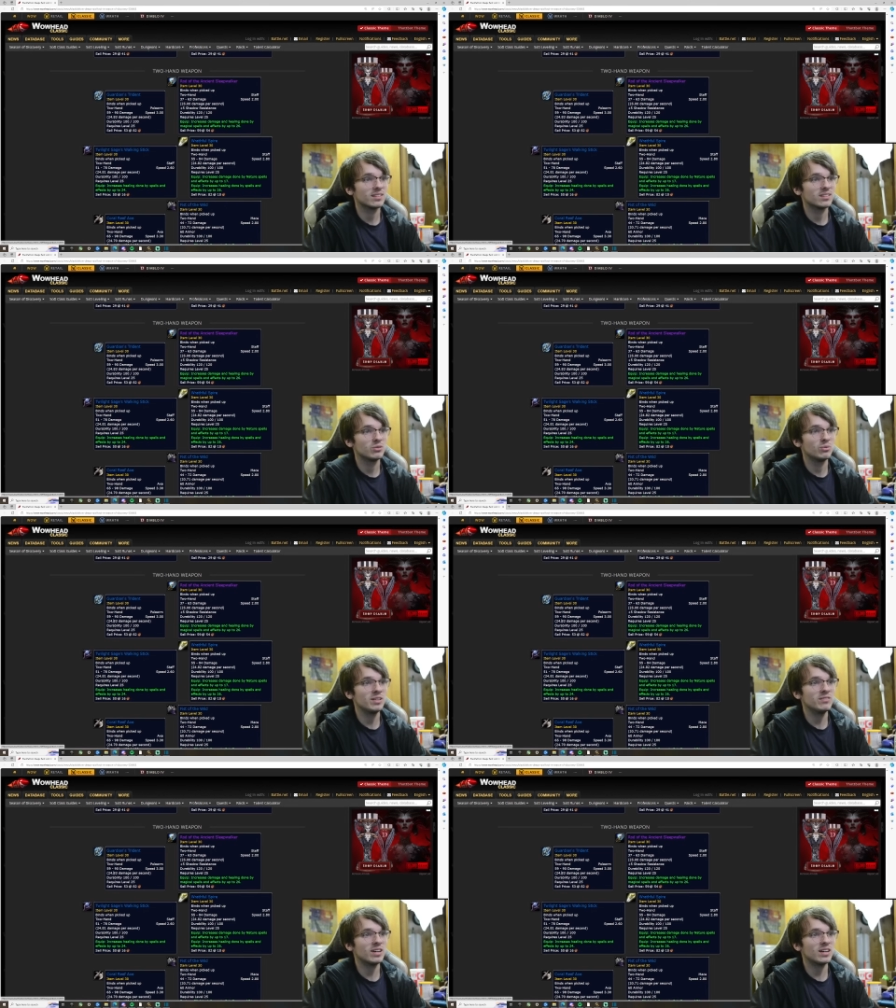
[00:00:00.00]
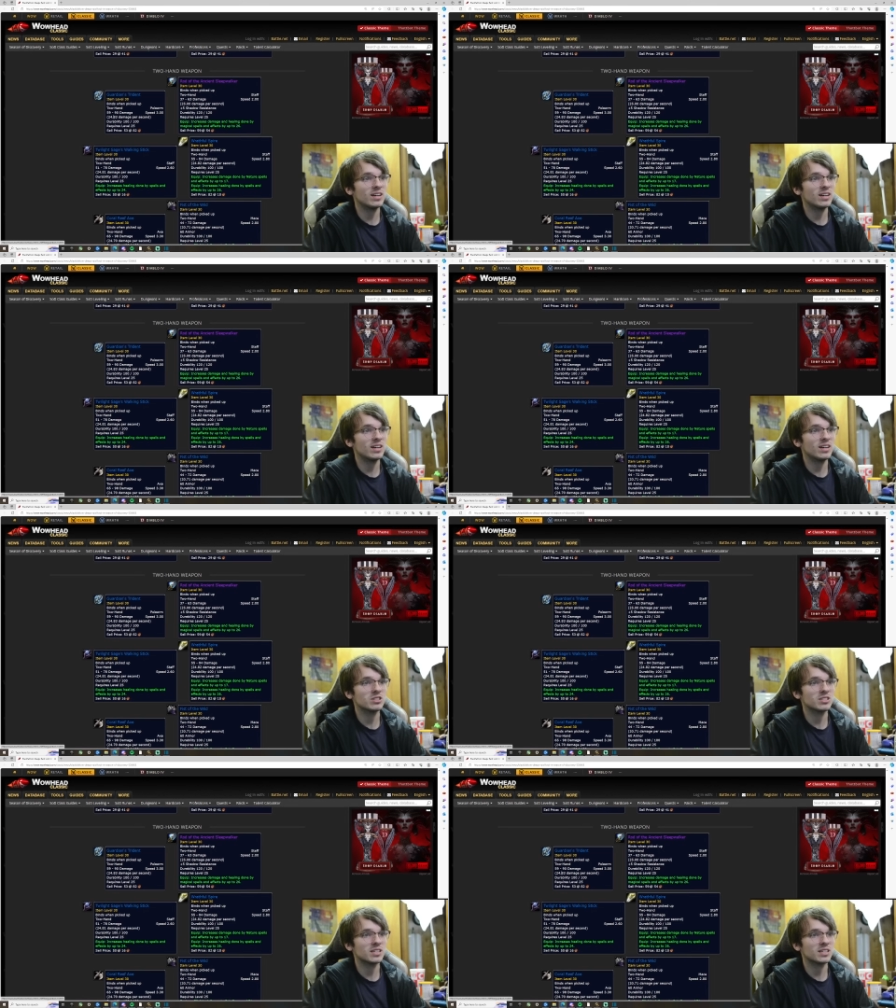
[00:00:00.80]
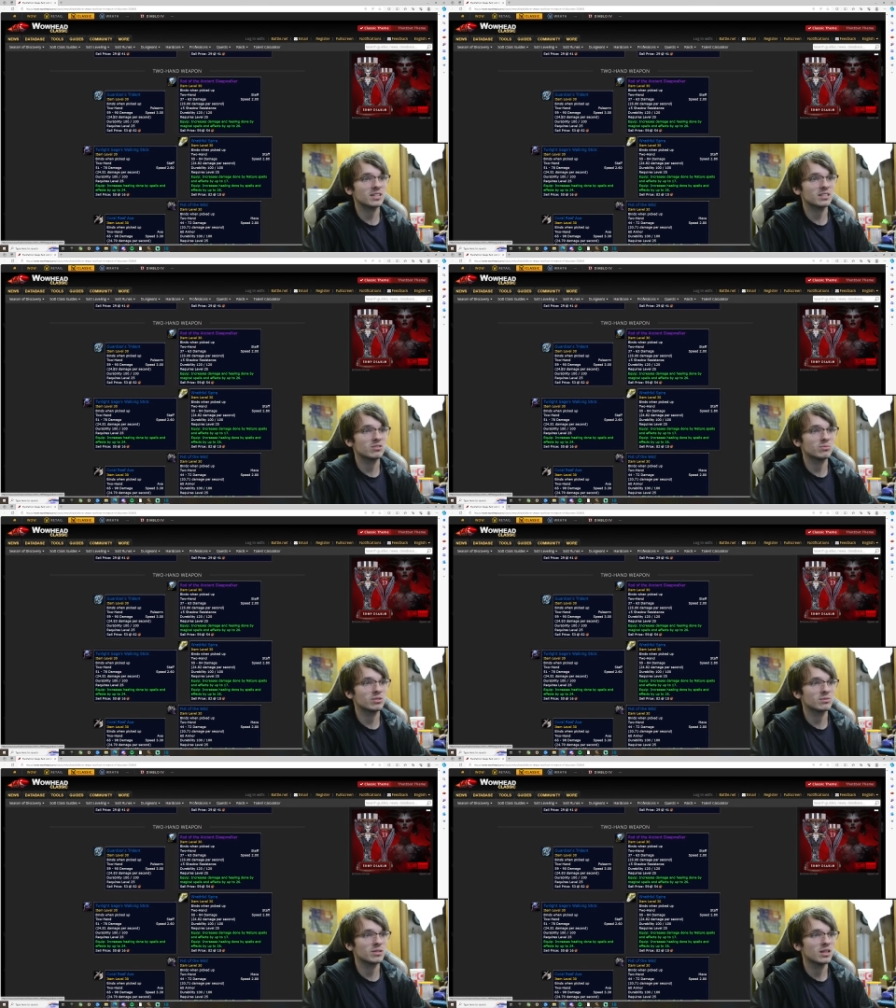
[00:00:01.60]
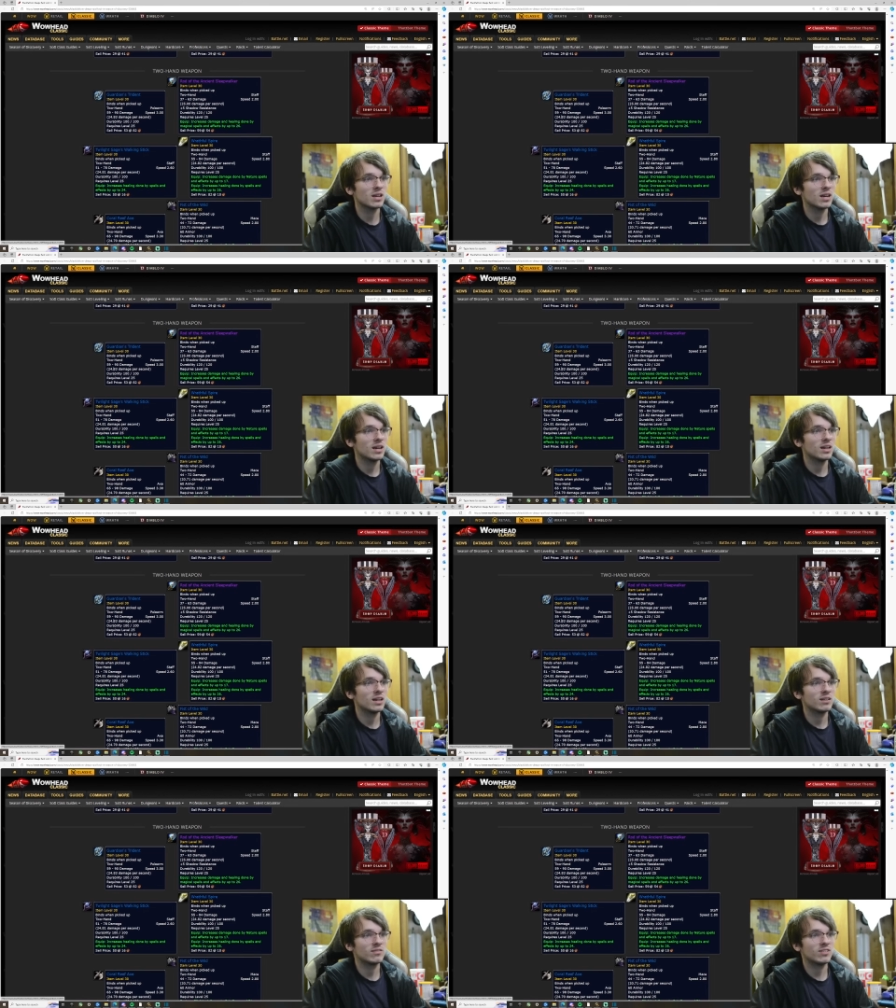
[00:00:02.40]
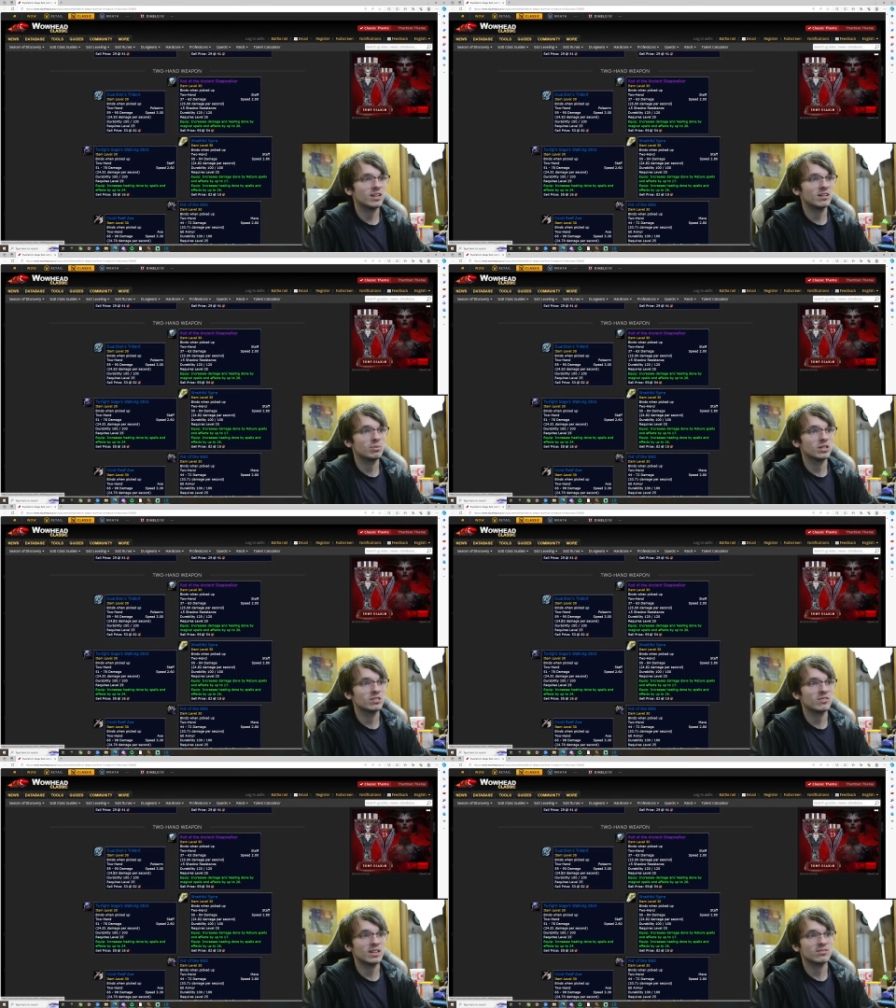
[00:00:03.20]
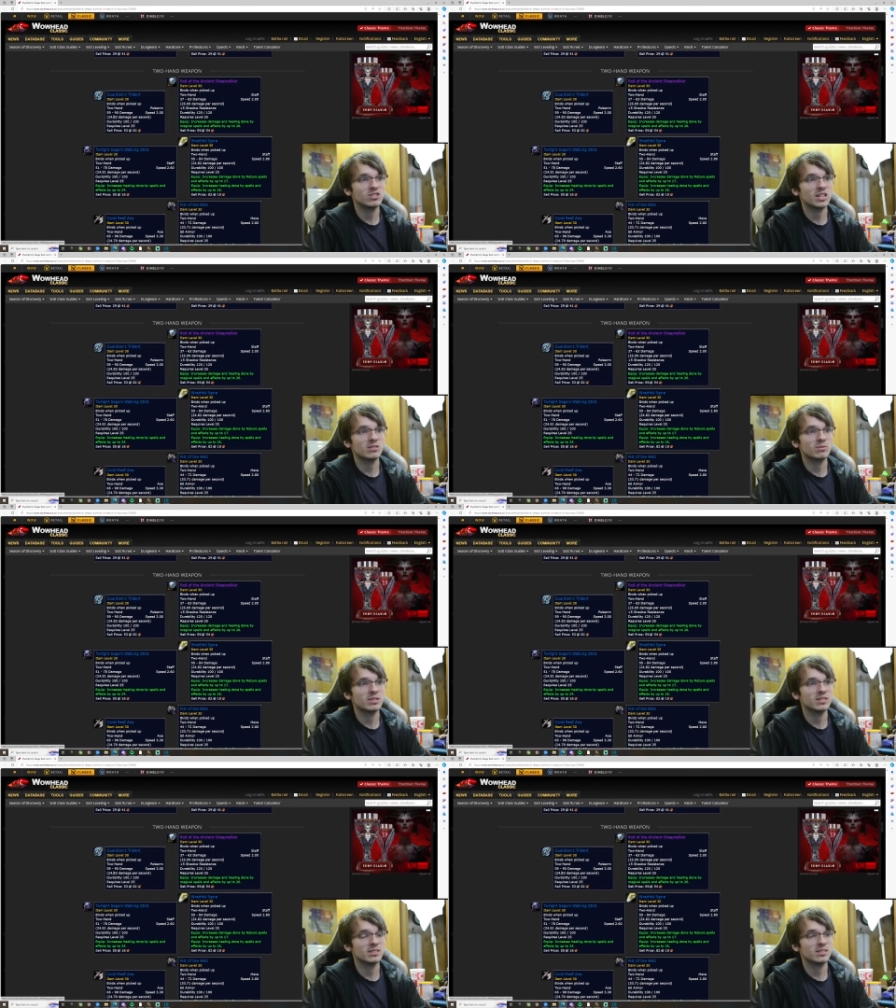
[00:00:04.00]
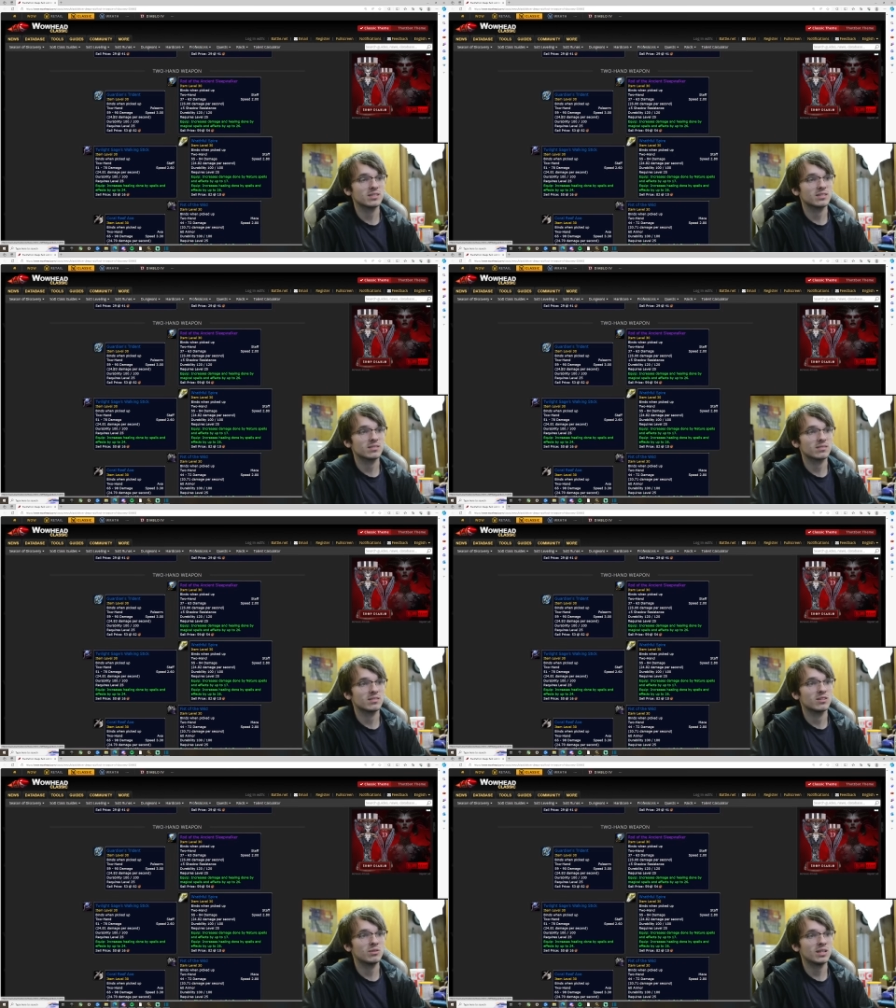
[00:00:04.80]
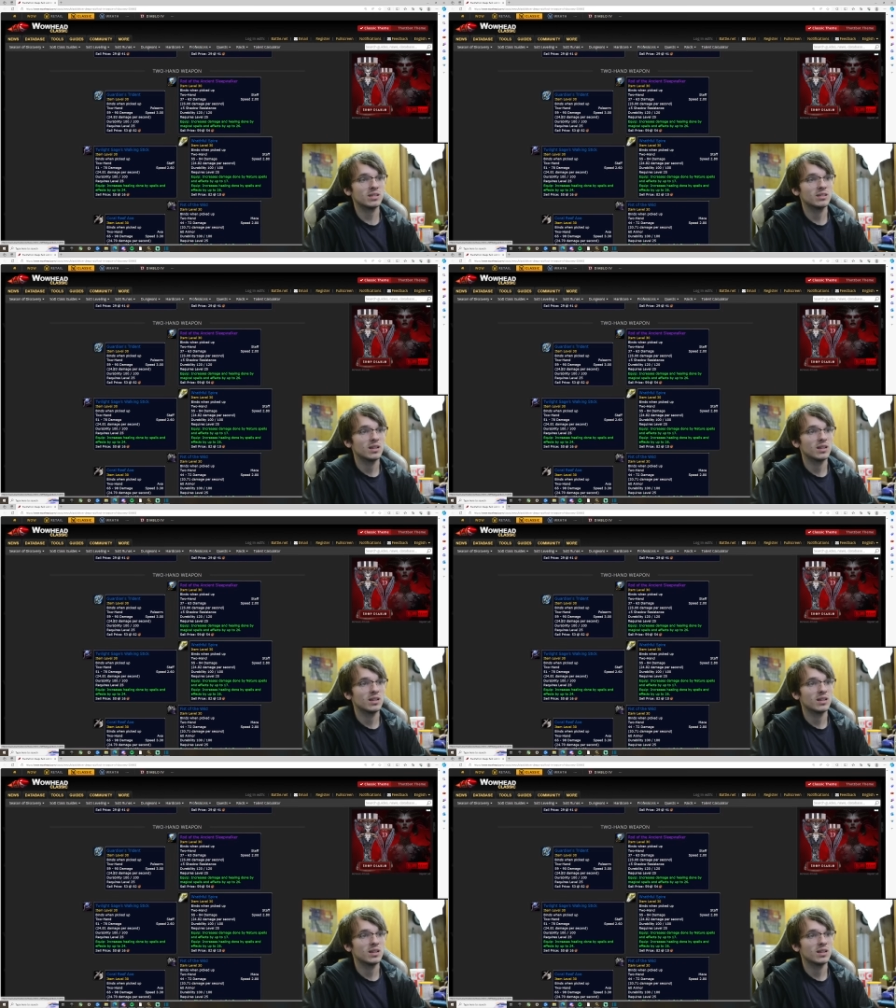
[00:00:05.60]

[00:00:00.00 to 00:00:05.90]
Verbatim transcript: 25 damage a second, 2 point speed uh, five, plus 5 shadow resistance. Okay.